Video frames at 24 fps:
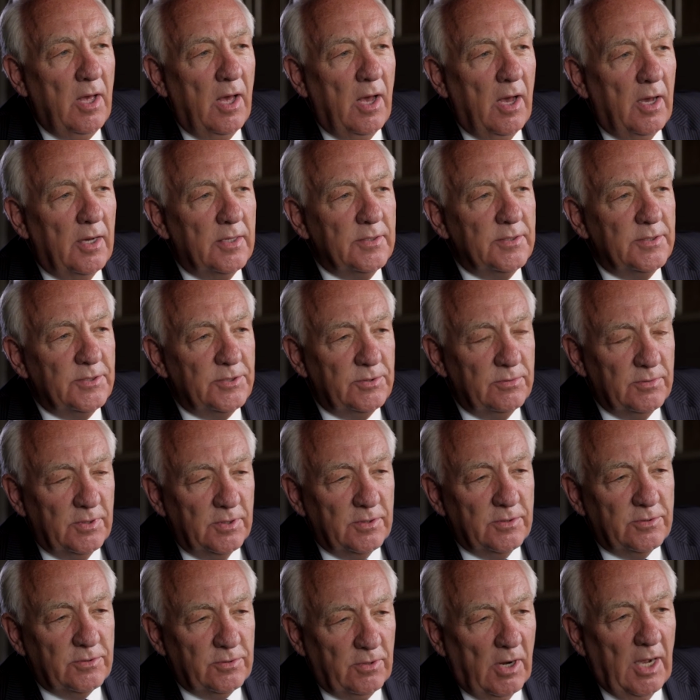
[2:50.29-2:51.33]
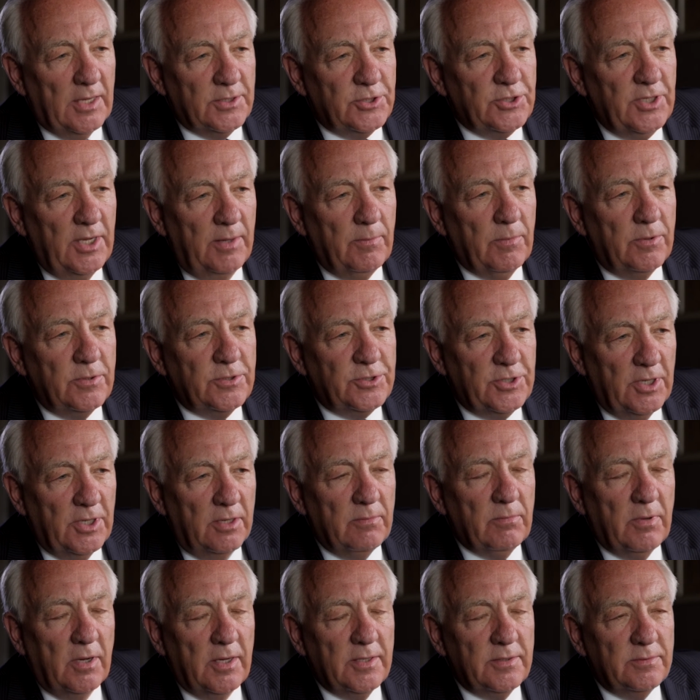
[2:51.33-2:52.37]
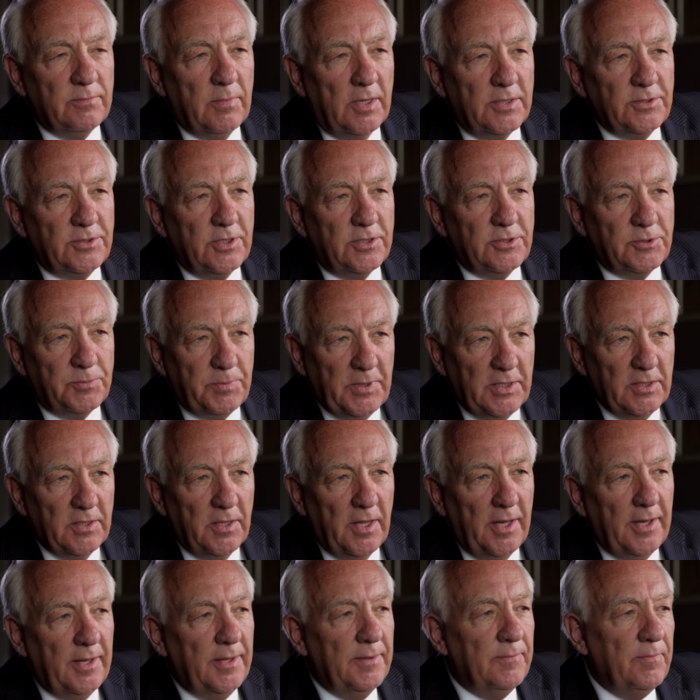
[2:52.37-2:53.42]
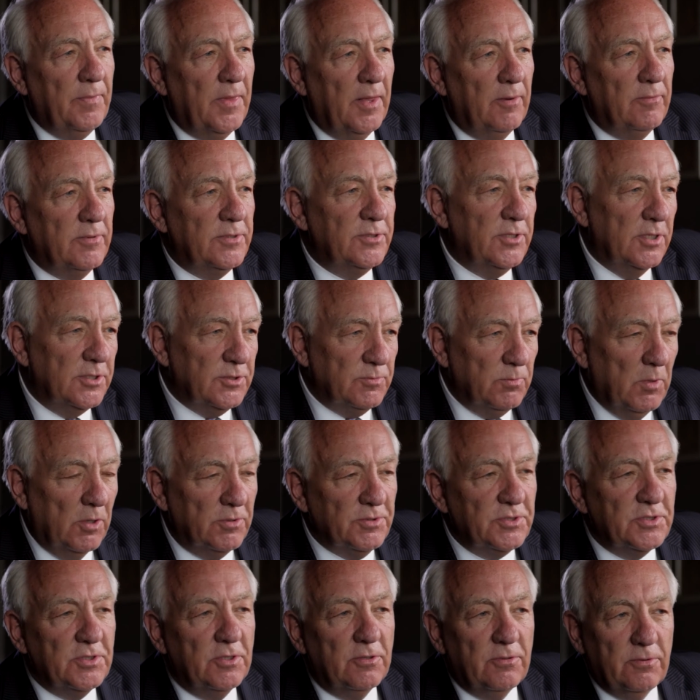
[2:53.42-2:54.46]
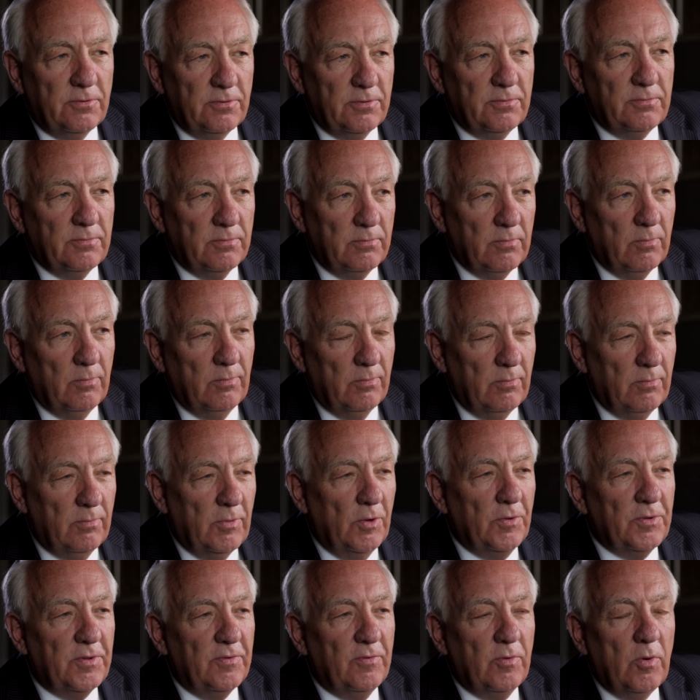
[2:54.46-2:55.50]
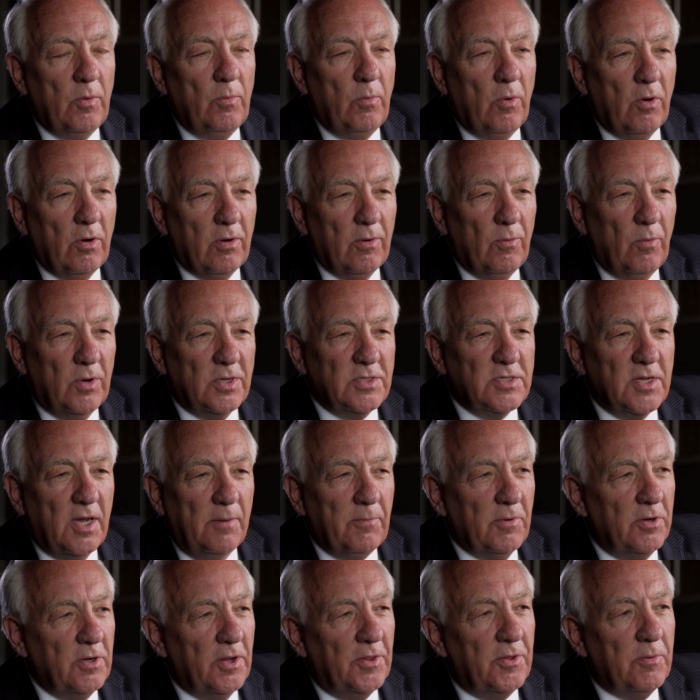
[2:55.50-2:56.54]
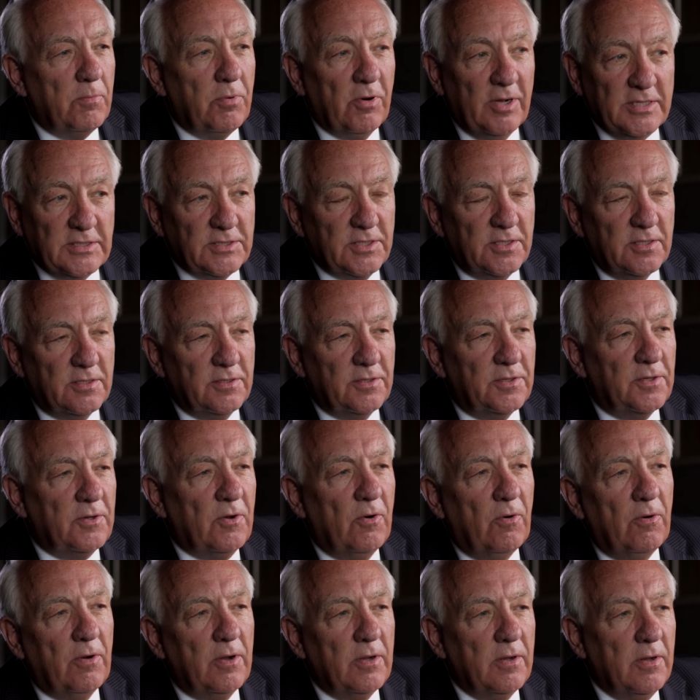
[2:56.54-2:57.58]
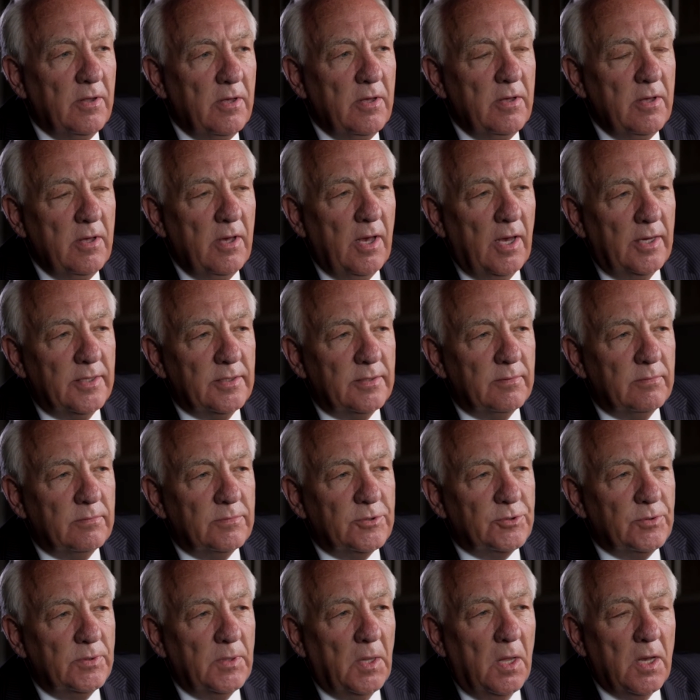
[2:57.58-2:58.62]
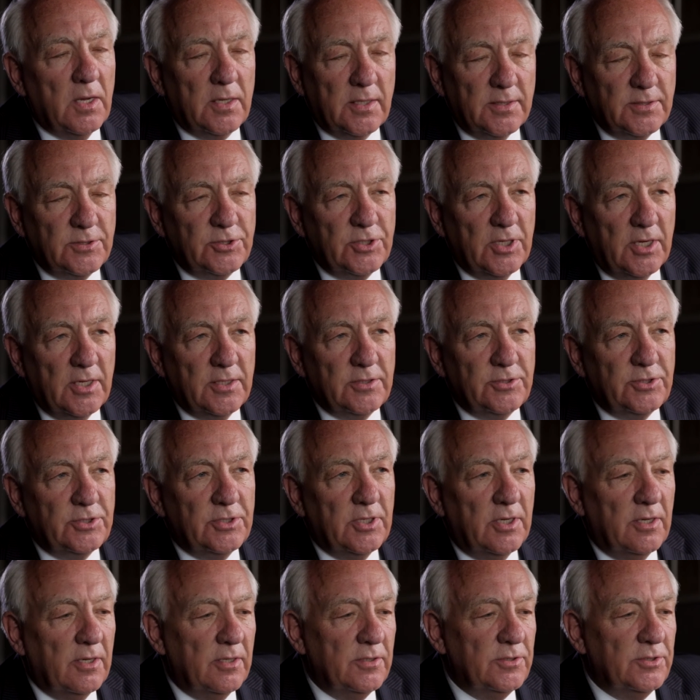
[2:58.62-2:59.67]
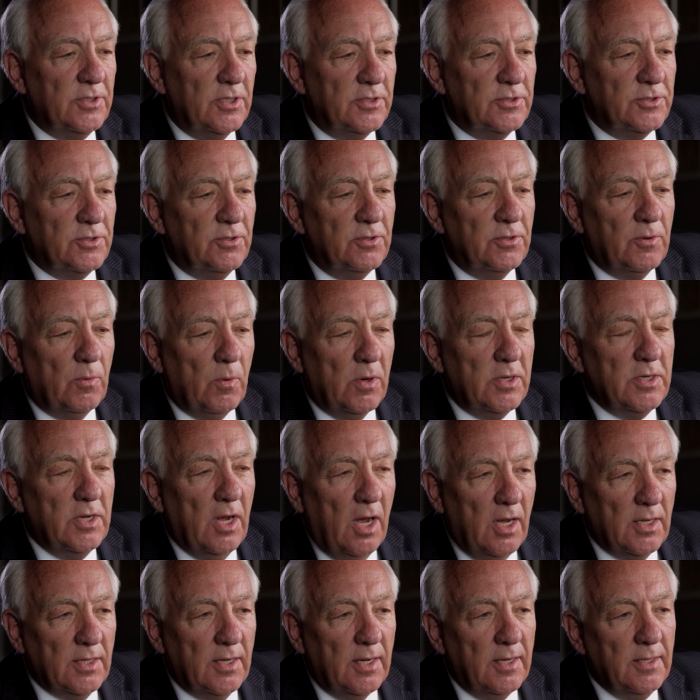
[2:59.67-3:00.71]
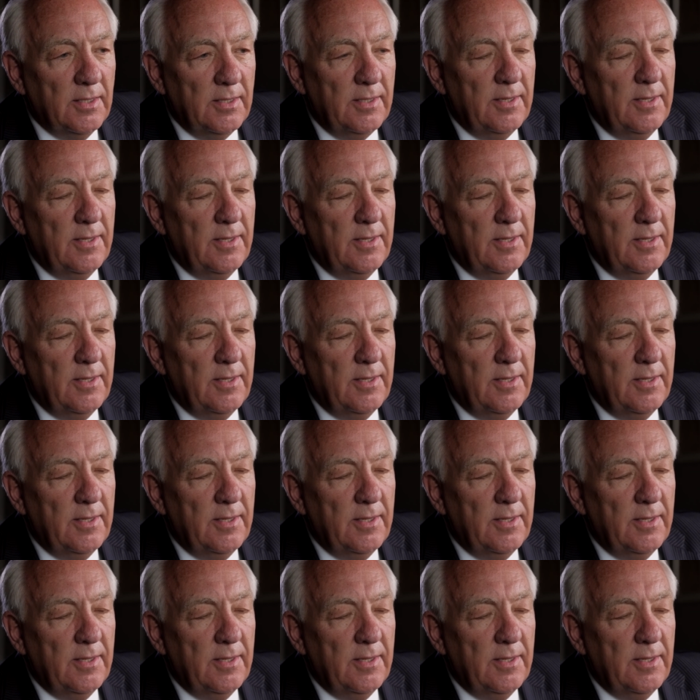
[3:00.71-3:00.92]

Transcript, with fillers: Uh, the, the, trial chamber chaired by, by Judge Pillay and with Judge Møse, who both of whom were at one time or another president of the court, and a Sri Lankan judge, uh, Judge Gunawardana,